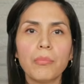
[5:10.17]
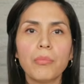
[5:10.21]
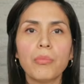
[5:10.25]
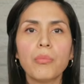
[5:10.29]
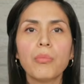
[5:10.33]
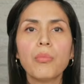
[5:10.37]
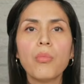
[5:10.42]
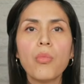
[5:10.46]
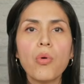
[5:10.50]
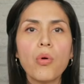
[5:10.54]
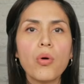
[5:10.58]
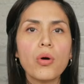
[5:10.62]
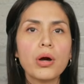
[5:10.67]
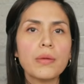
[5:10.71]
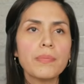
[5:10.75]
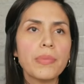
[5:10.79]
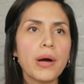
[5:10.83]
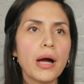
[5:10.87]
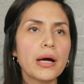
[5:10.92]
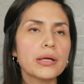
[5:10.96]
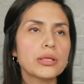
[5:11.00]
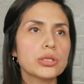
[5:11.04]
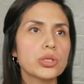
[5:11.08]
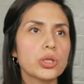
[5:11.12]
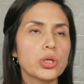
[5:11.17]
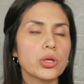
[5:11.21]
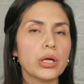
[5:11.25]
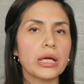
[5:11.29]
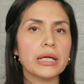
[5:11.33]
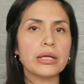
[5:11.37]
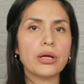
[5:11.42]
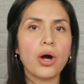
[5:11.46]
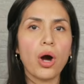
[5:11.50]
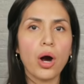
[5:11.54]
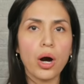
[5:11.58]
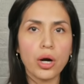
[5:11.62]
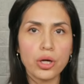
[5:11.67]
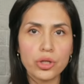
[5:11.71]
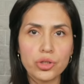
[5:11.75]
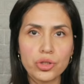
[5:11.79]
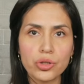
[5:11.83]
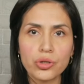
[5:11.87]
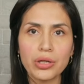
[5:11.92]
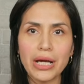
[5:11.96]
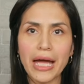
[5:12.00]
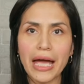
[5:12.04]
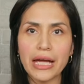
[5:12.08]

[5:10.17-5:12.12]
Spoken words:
More bonder and harsher